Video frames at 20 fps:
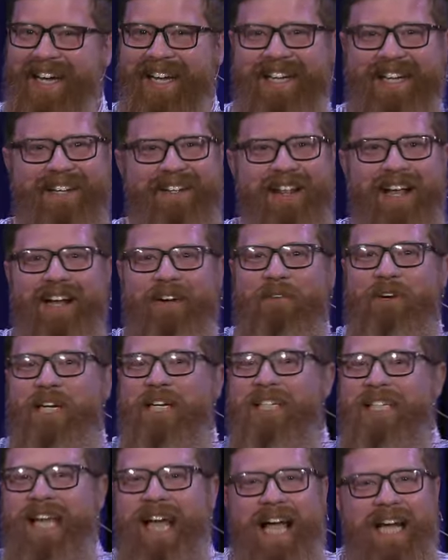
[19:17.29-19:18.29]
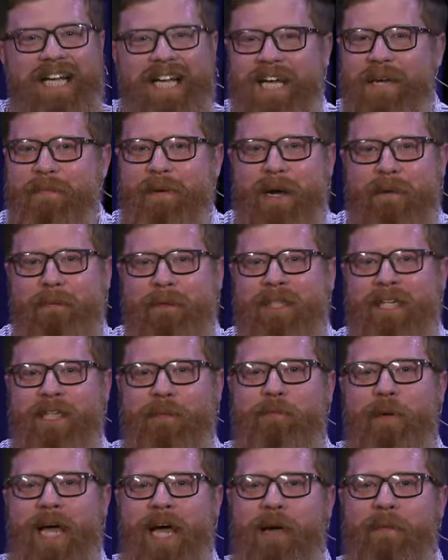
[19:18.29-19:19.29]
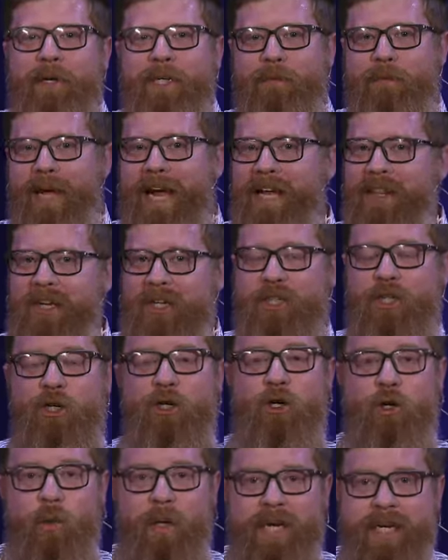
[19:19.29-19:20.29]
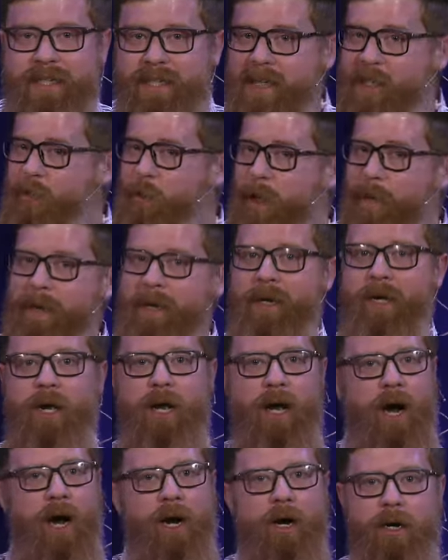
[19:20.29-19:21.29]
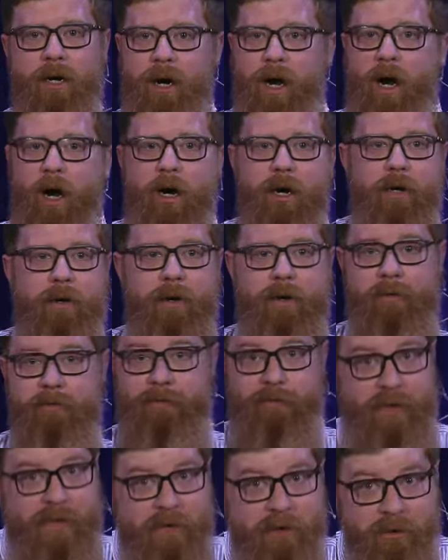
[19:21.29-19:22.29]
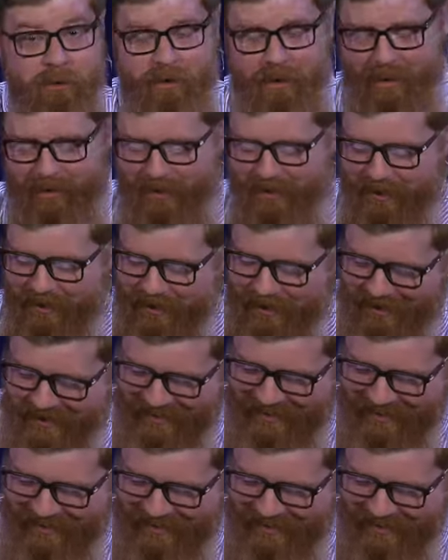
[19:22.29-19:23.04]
they're like, we just can't keep up with these babies, man. They're too quick. These women are, are vigorous.